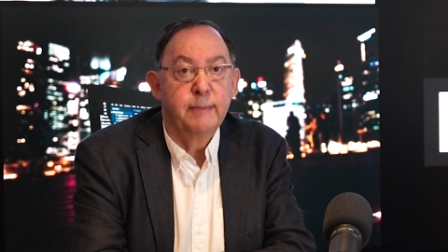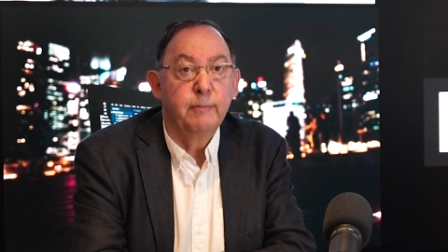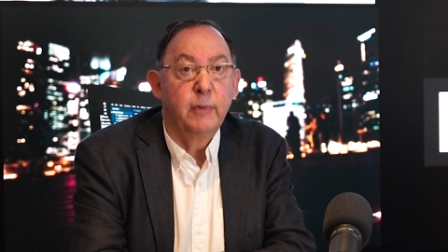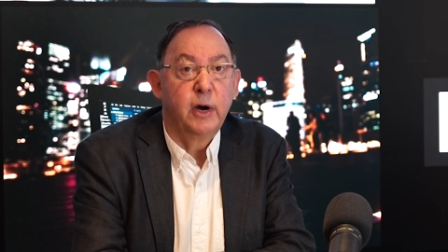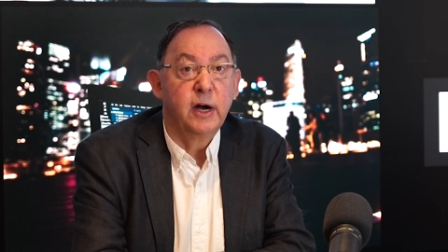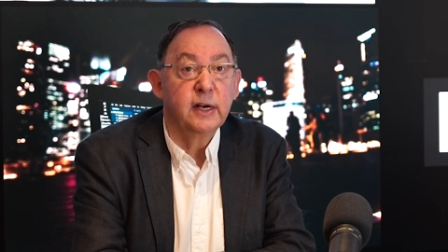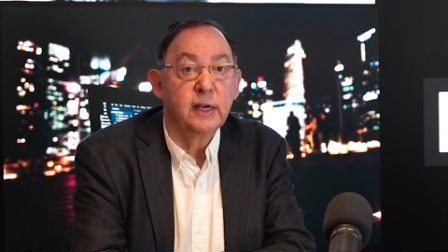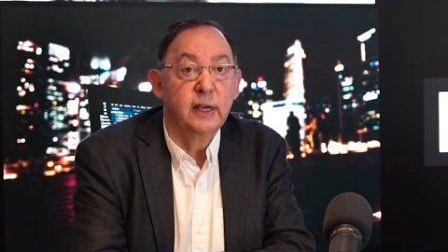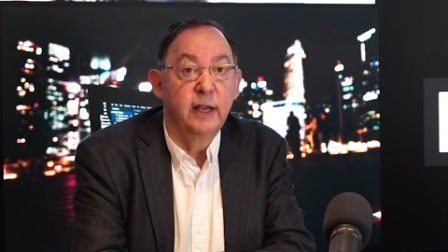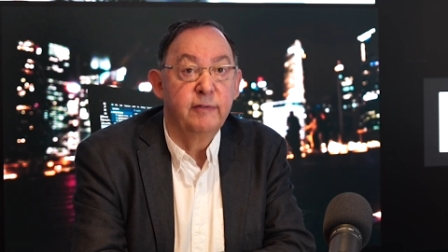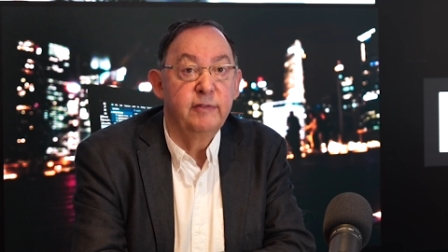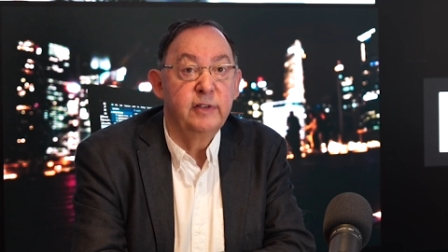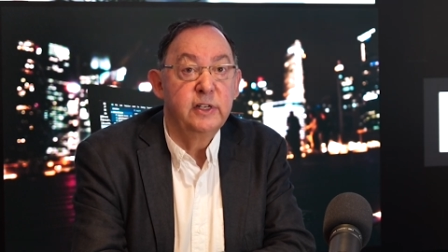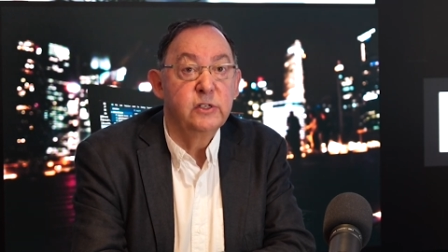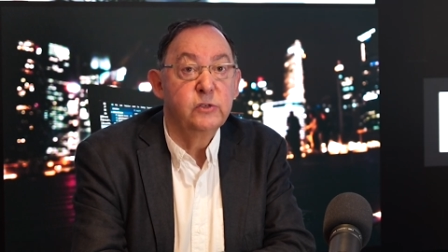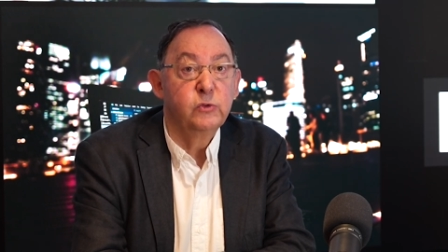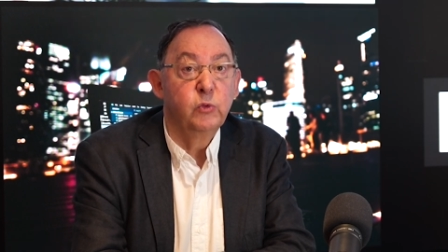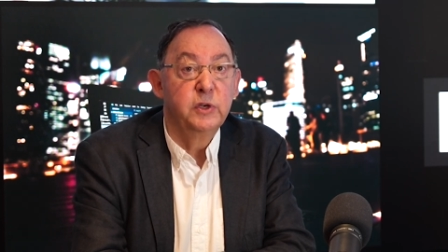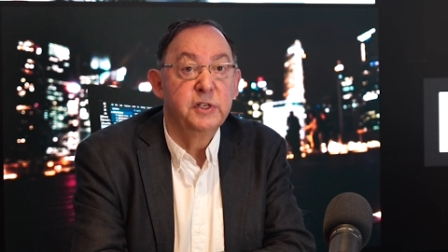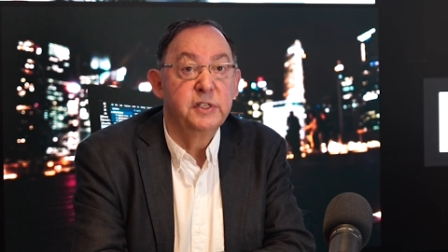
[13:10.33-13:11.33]
Mark
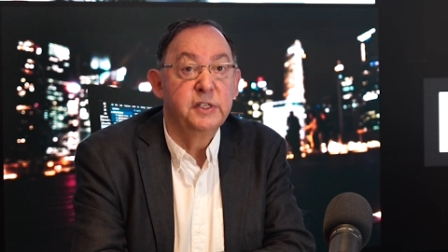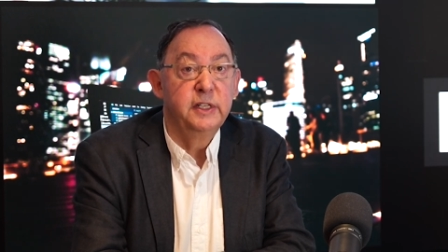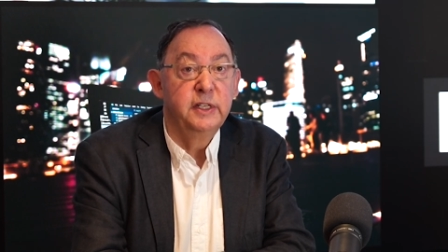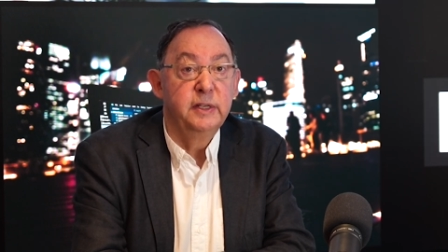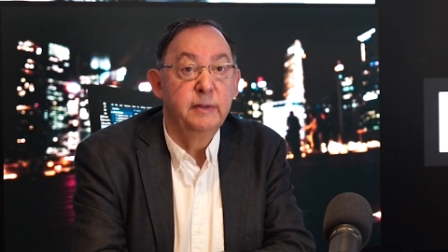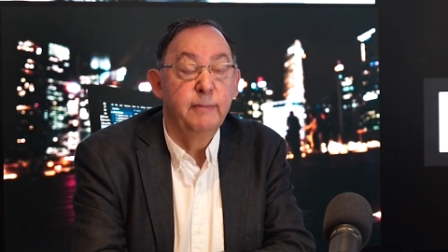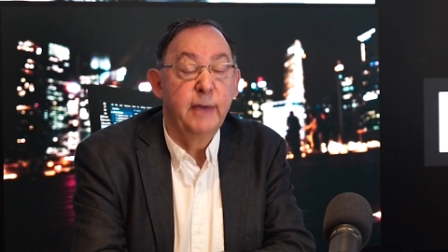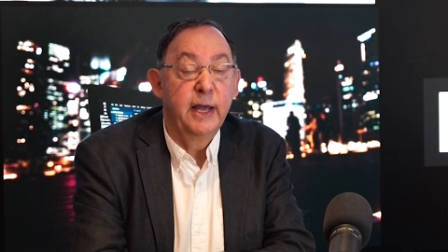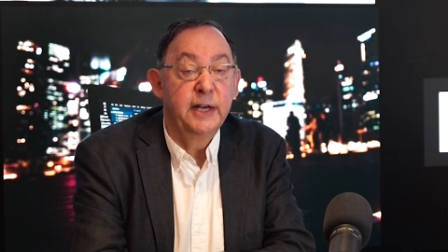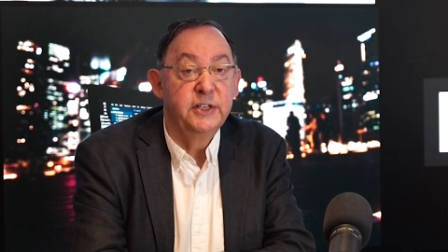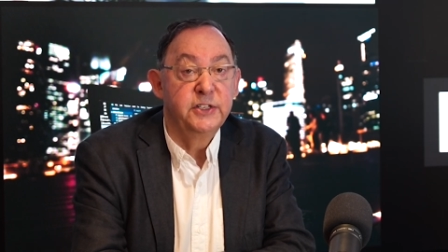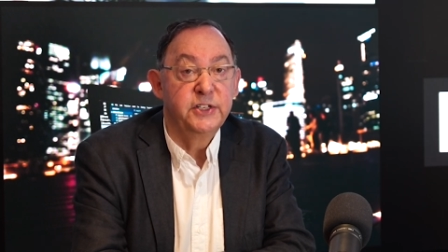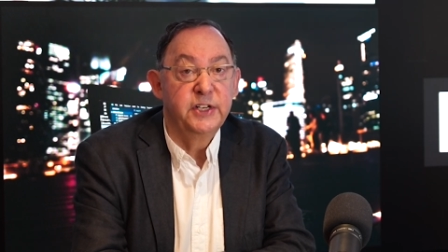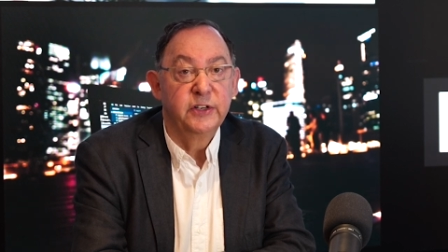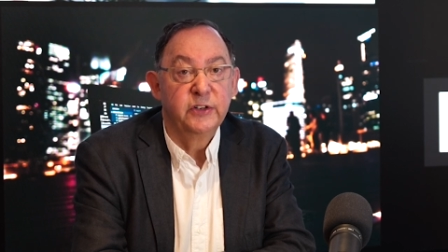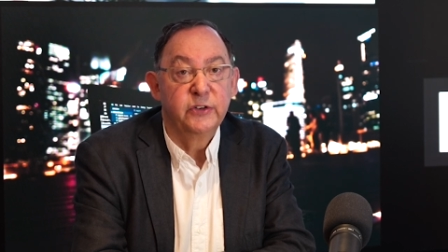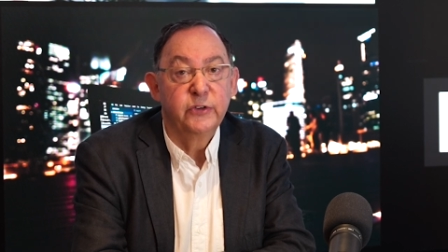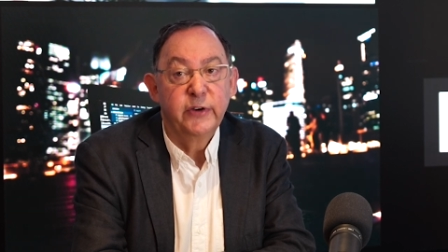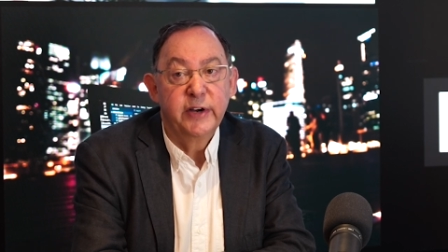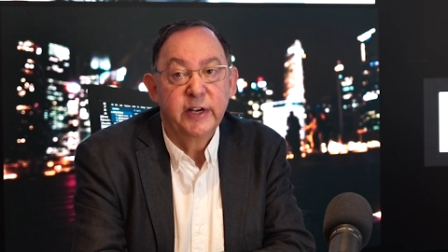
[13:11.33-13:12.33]
Lovies was the
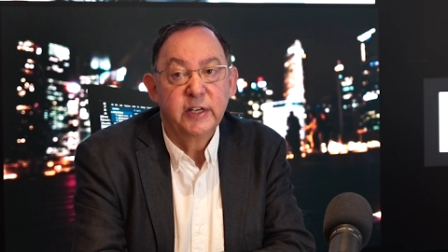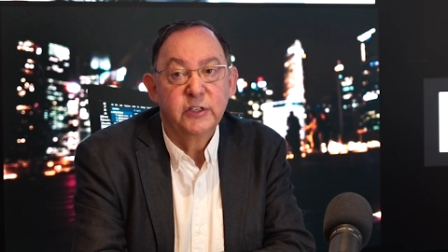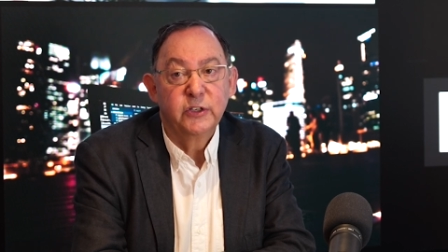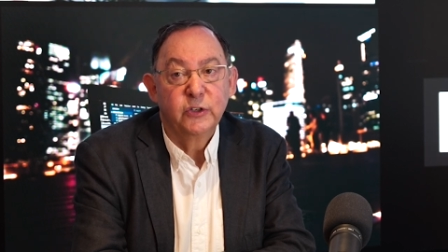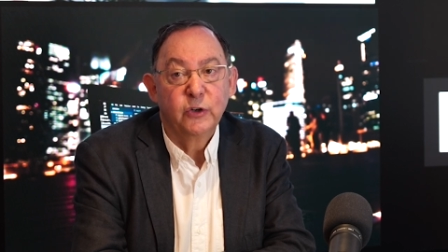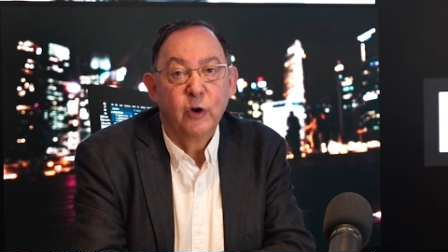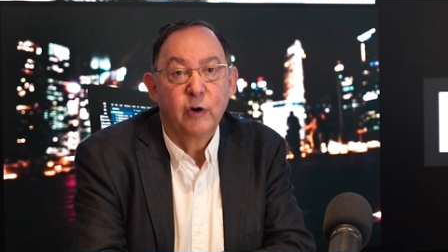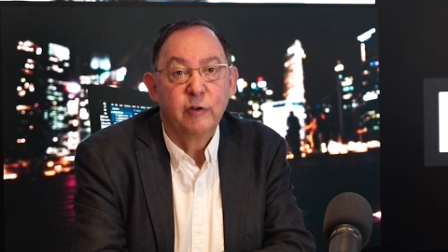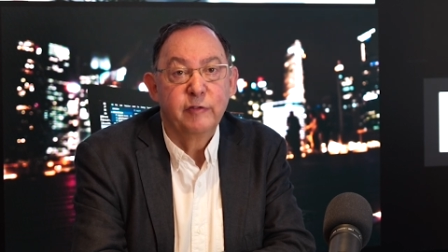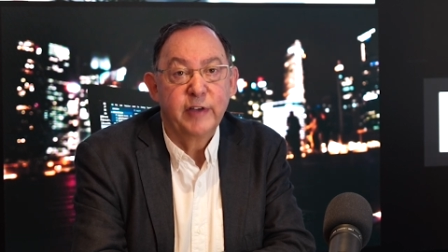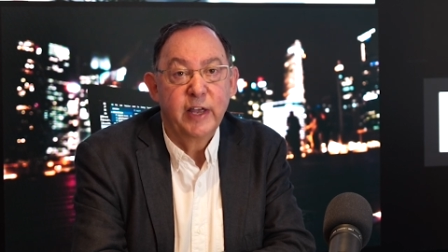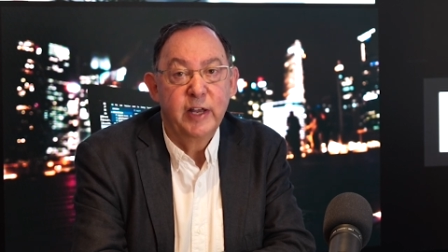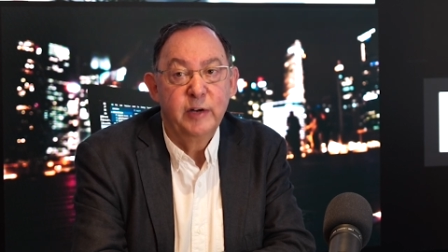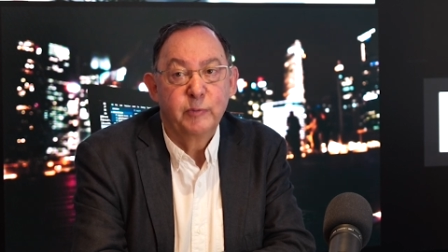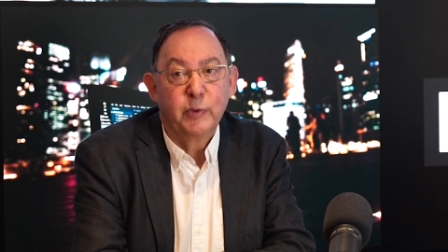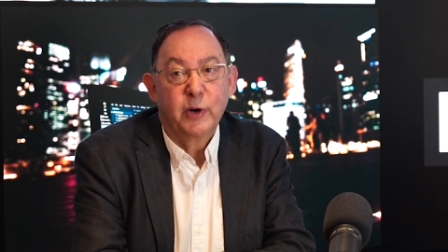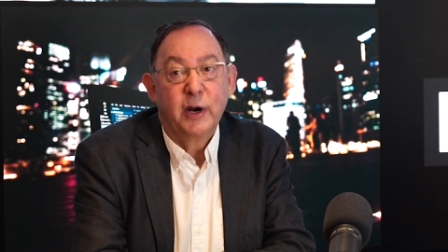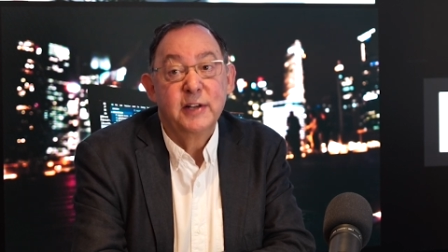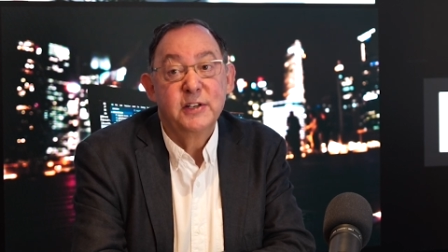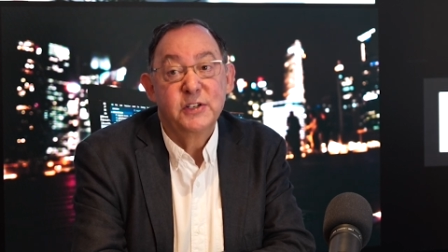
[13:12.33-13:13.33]
managing director of
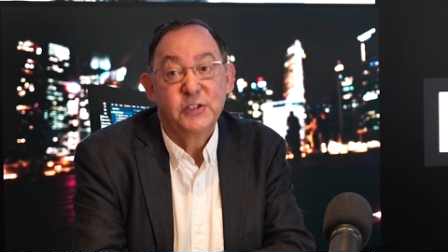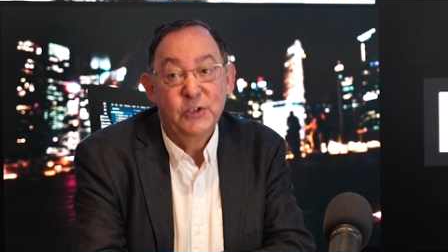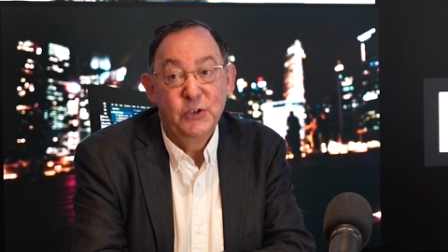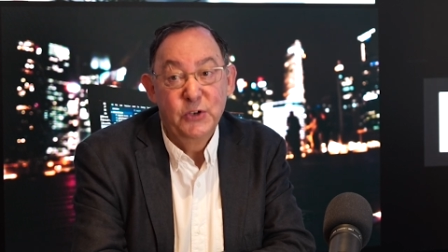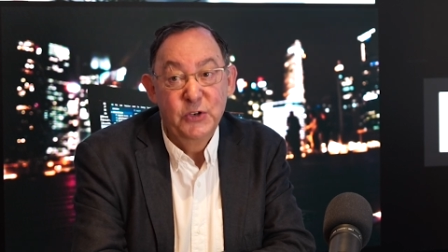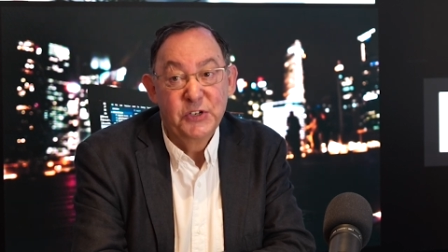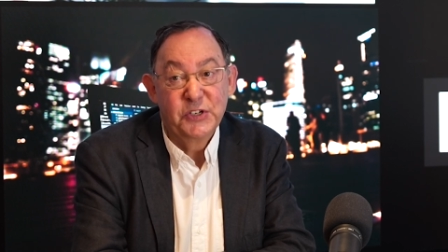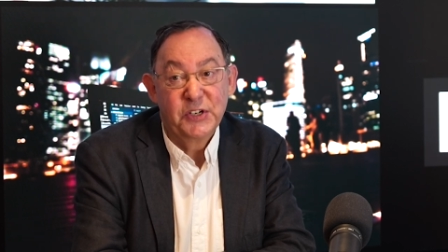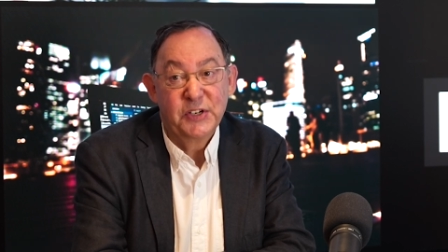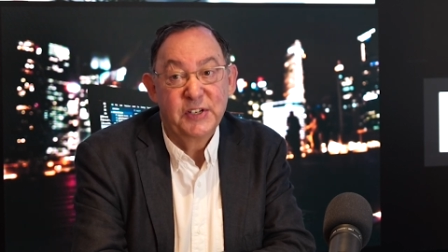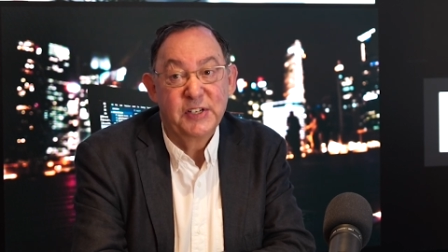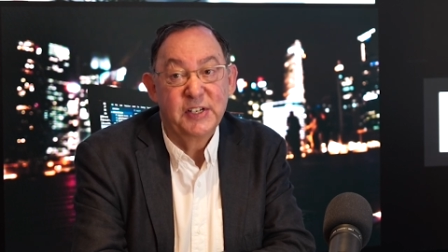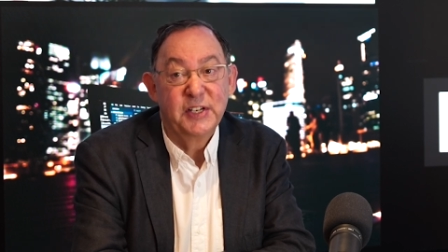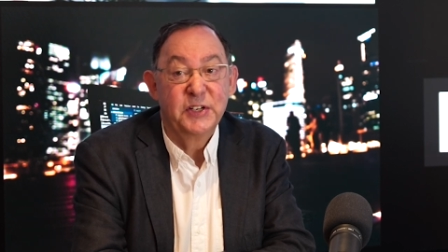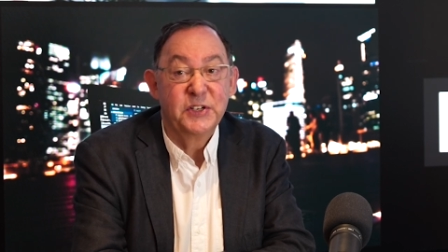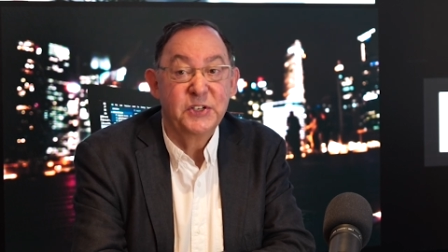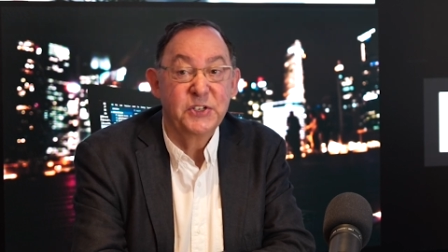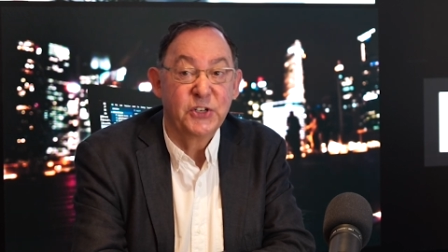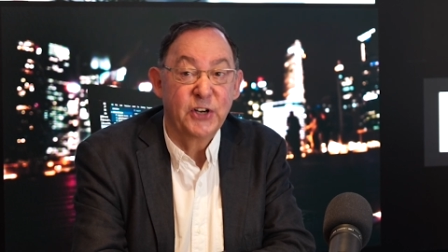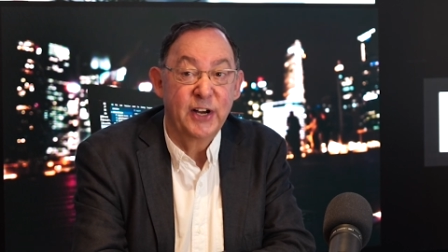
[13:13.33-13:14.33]
Enprise Solutions in
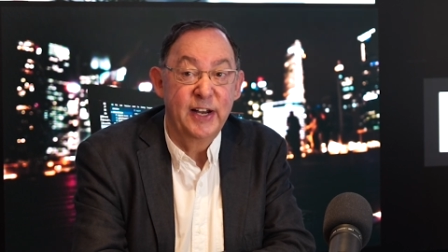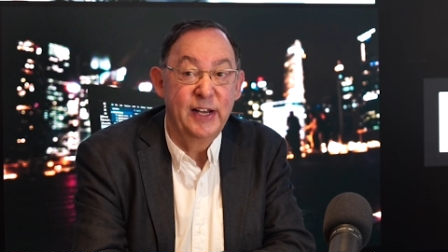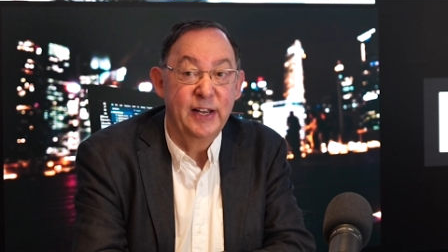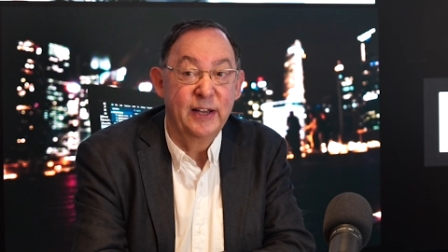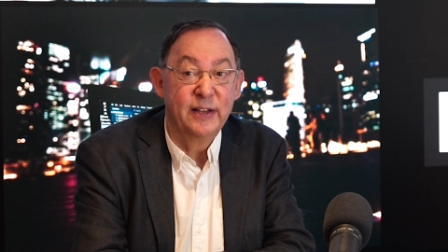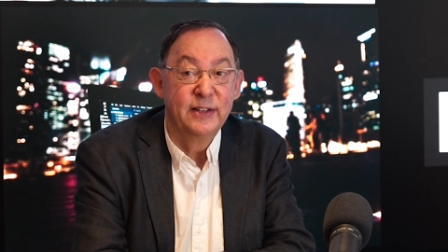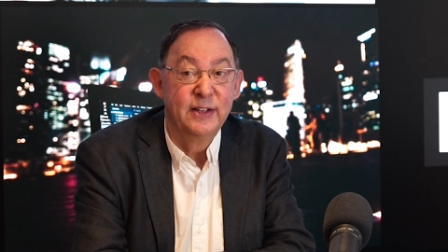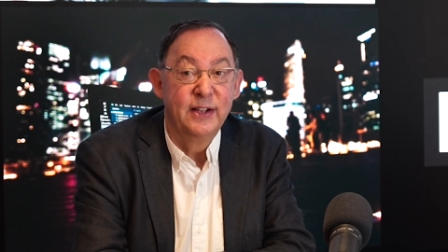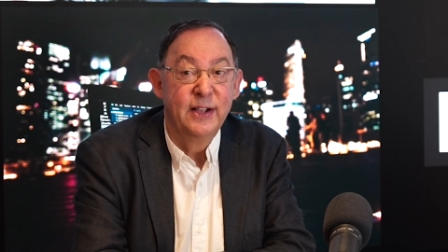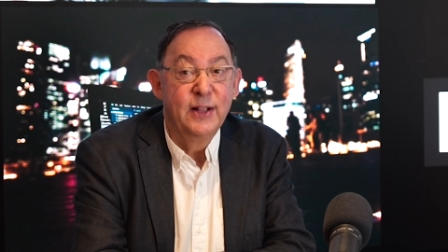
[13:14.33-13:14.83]
Australia.